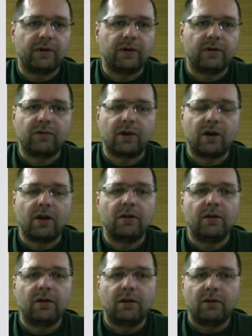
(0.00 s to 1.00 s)
you can
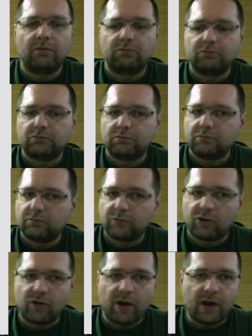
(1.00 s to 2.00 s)

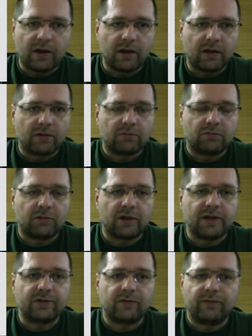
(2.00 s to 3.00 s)
create a
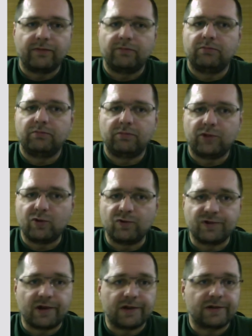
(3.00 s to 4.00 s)
list of
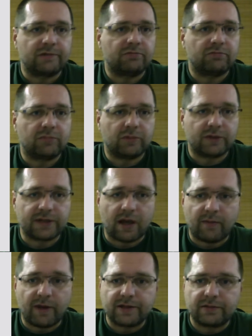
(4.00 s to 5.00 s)
users,
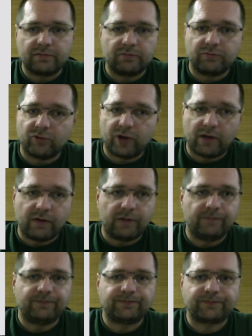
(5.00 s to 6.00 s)
subnets, whatever,
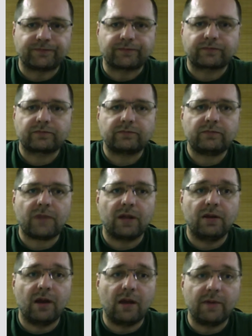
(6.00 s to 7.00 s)

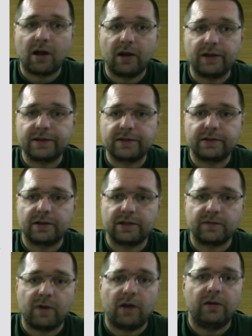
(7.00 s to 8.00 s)
dynamical list
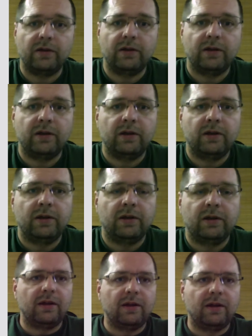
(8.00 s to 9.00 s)
as well.
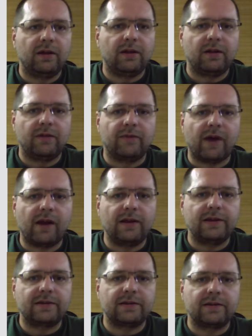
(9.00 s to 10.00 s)

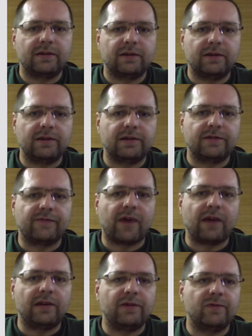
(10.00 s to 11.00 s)
Wireless is
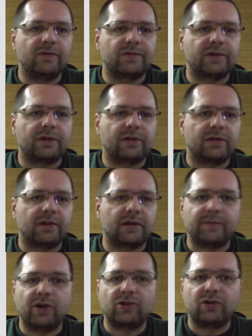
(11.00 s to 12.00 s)
widely used,
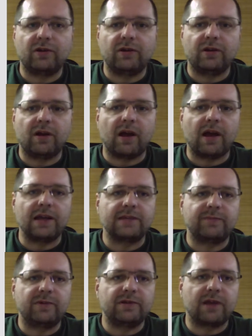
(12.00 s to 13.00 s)
especially in
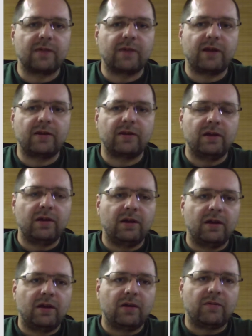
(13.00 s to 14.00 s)
ISP segment,
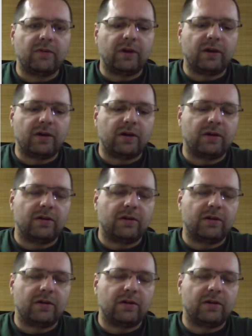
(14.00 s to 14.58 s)
where